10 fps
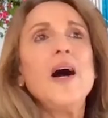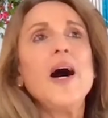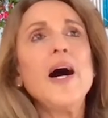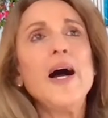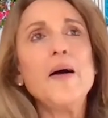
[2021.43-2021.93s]

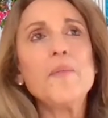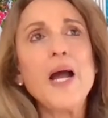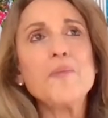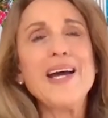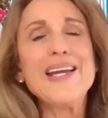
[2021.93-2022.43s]

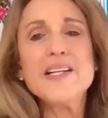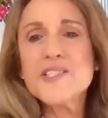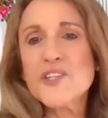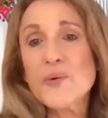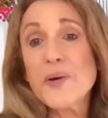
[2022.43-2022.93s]
I'm on
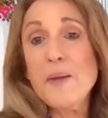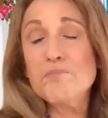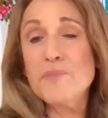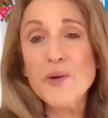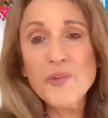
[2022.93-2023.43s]
Instagram
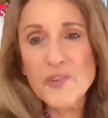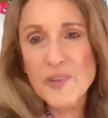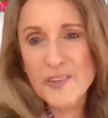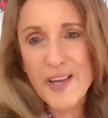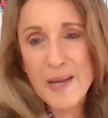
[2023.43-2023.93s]
most of the
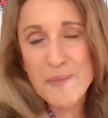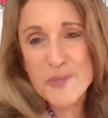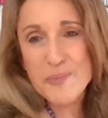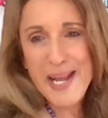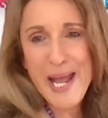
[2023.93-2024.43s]
time. It's
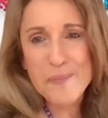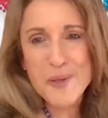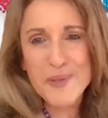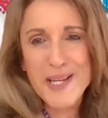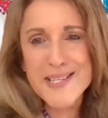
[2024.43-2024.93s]
my happy
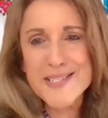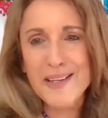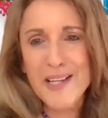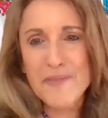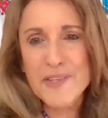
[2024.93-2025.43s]
place. I
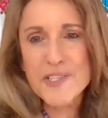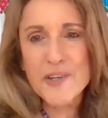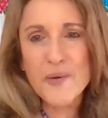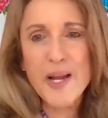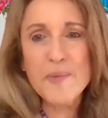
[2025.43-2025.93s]
love
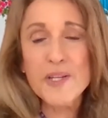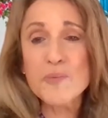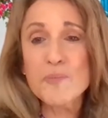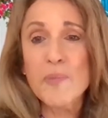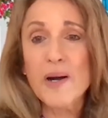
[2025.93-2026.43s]
Instagram. It's
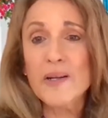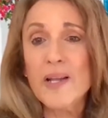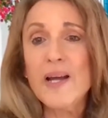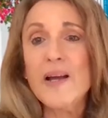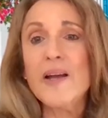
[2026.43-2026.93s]

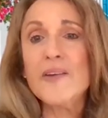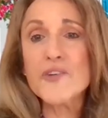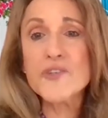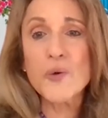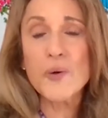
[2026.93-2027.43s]

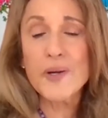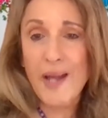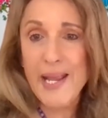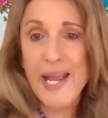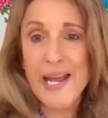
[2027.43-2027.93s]

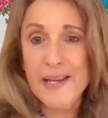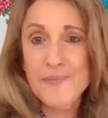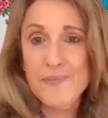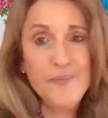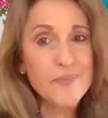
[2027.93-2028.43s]

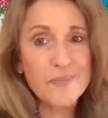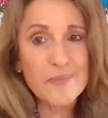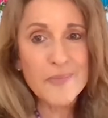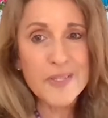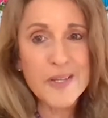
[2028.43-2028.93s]
Marla_Diann.
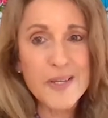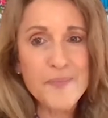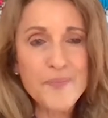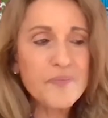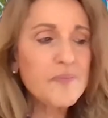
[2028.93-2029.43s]
That's it.
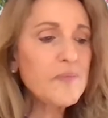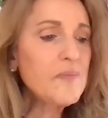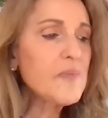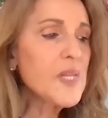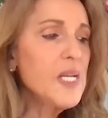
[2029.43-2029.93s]

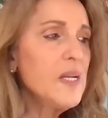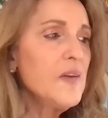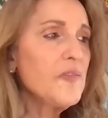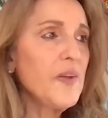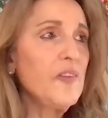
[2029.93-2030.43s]

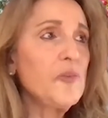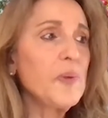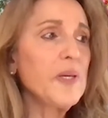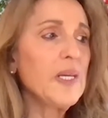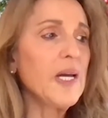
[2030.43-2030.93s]

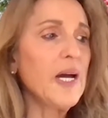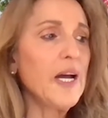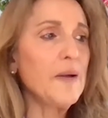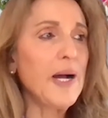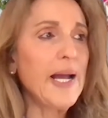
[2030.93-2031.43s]
Facebook,
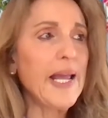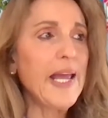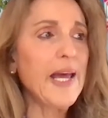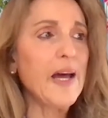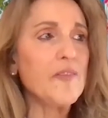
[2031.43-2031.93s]
I
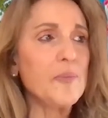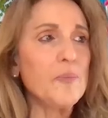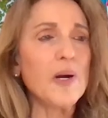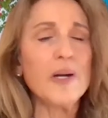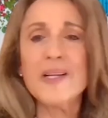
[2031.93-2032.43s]
have
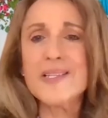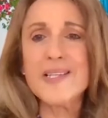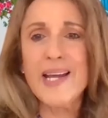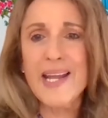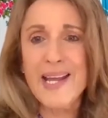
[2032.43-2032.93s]
Marla
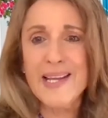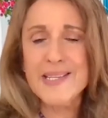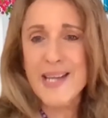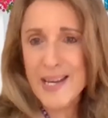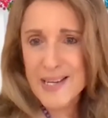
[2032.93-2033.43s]
Diann
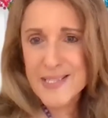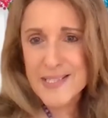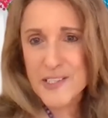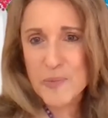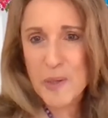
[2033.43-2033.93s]
Dennis.
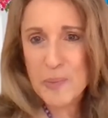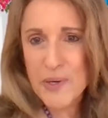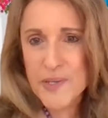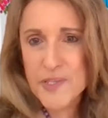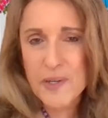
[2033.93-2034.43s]
That's my
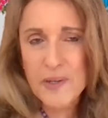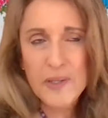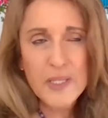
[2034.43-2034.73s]
personal.